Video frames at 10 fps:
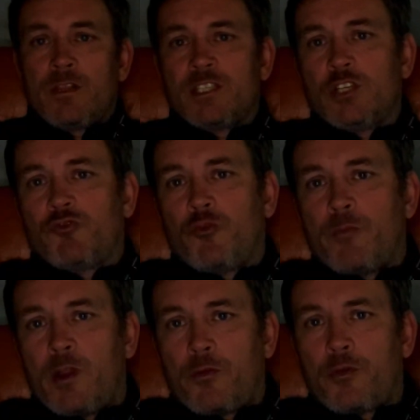This is from
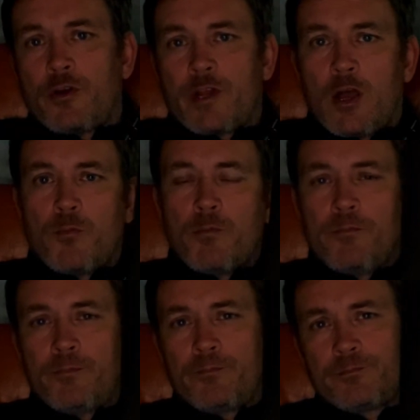their third
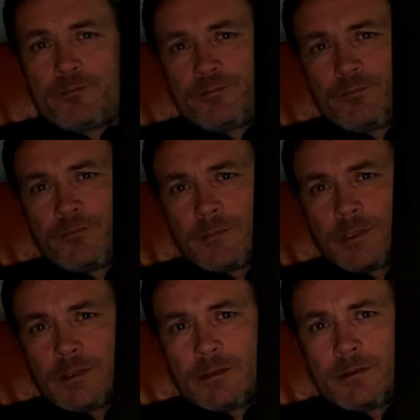album,
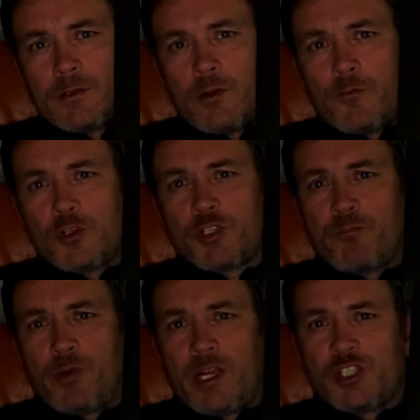First
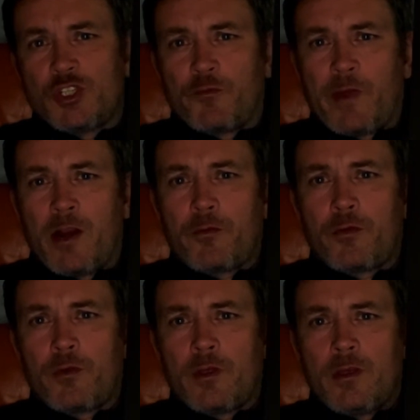Impressions of
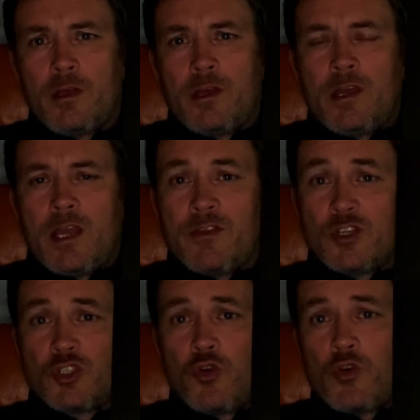Earth, and the
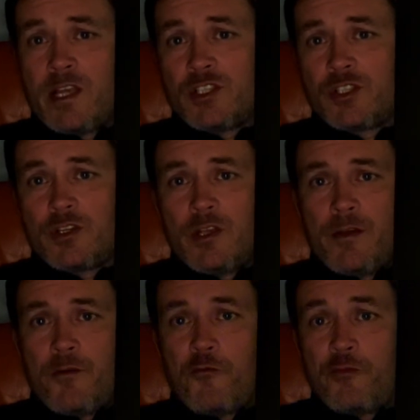song is
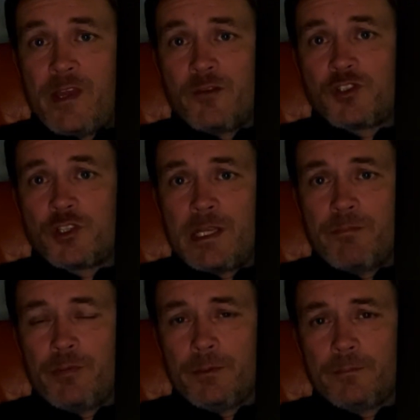Fear of
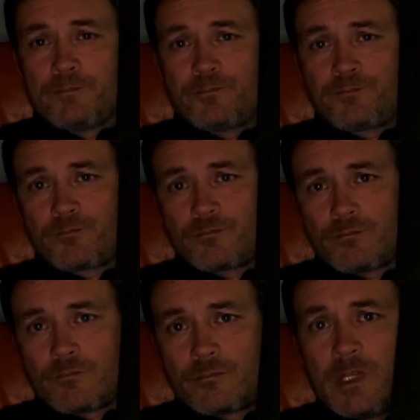Sleep.
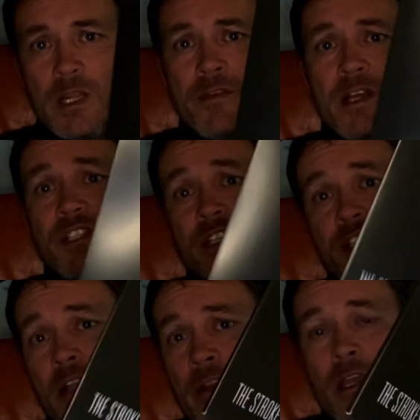And that's
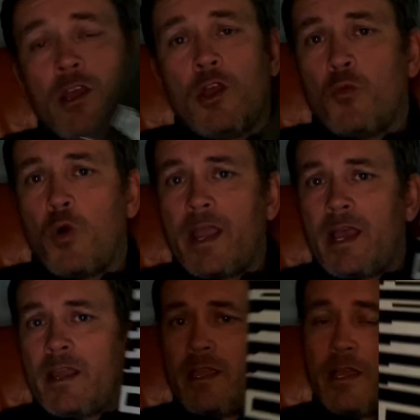exactly why
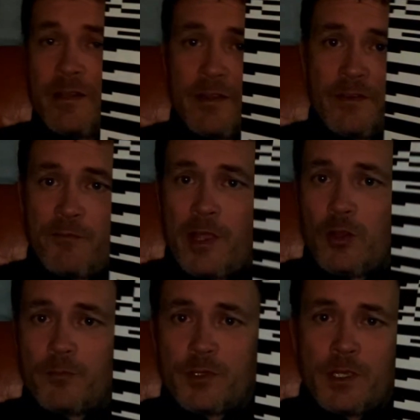I had
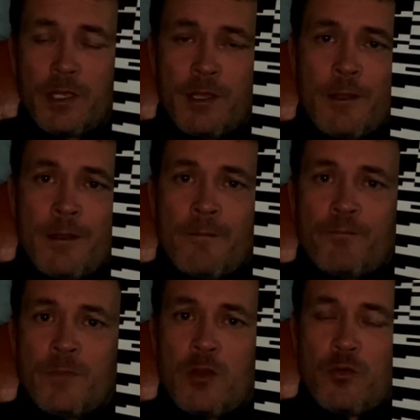developed.
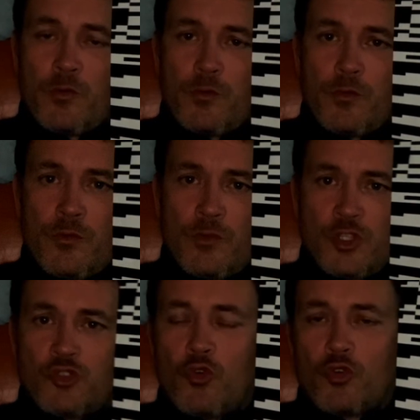Now, the
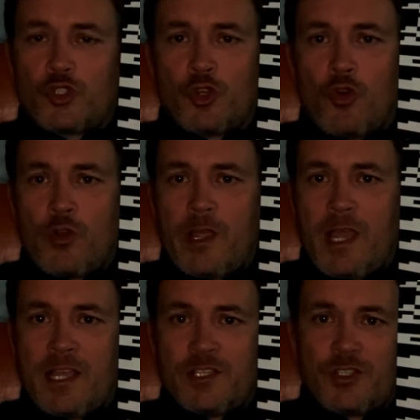Strokes song
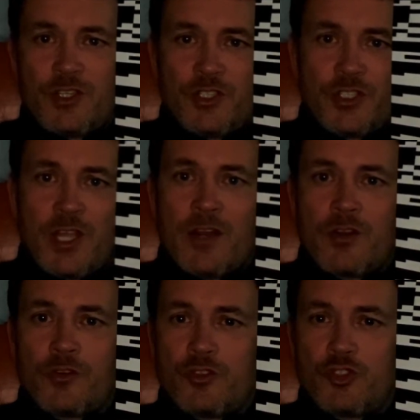is
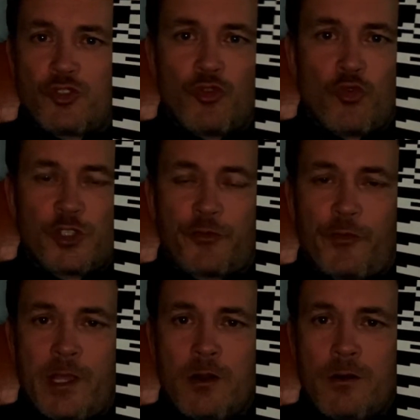standard Strokes
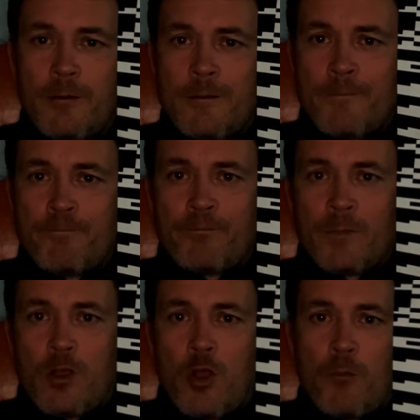fare,
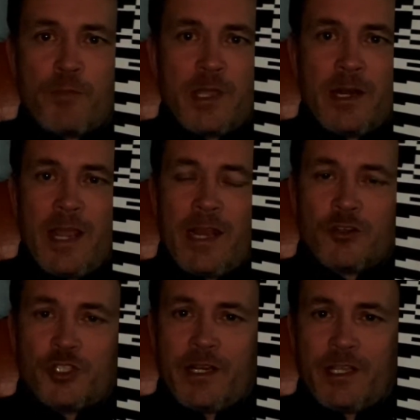upbeat and
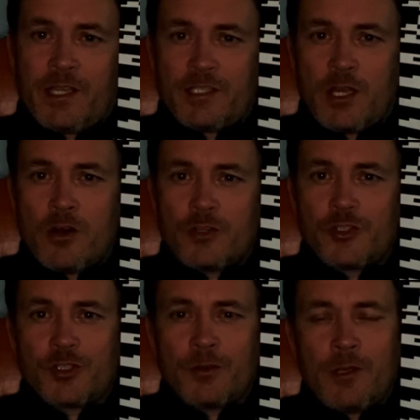energetic
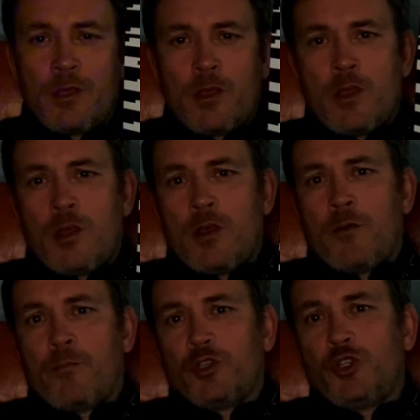guitars,
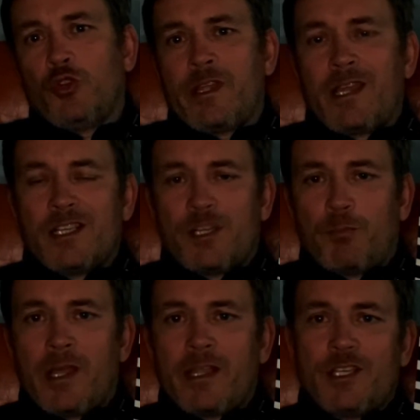but Julian
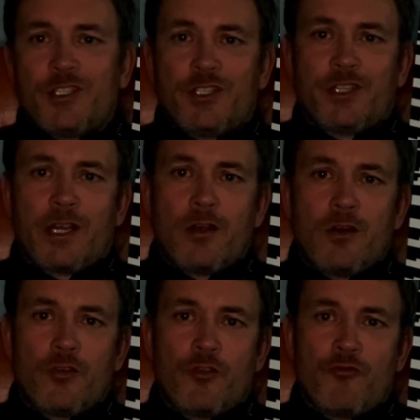Casablancas, the
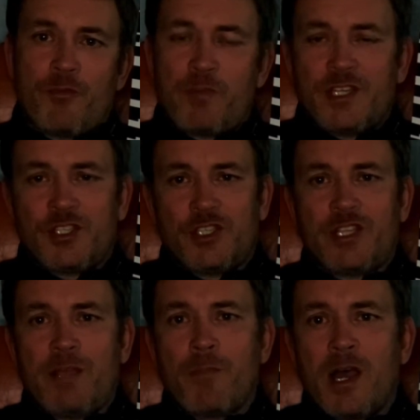singer, repeats the
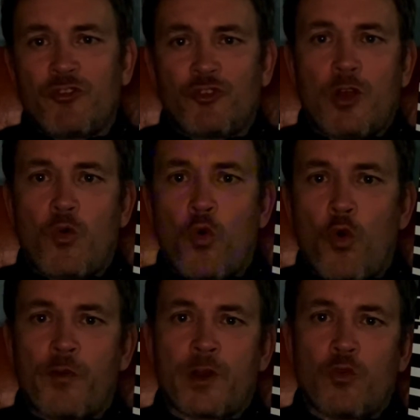same mantra
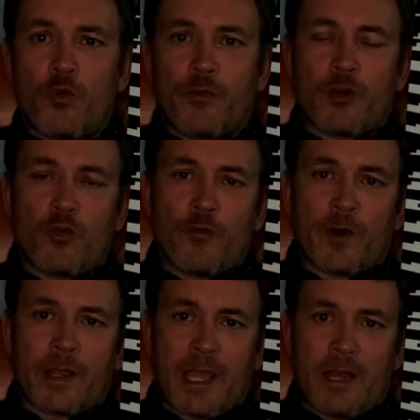over and over and
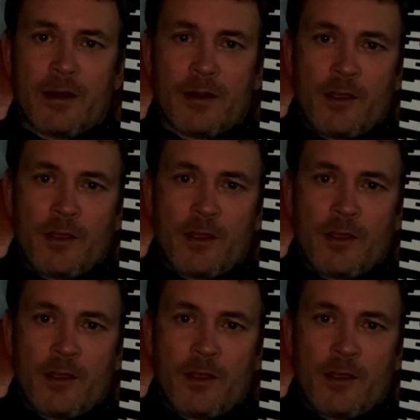over again.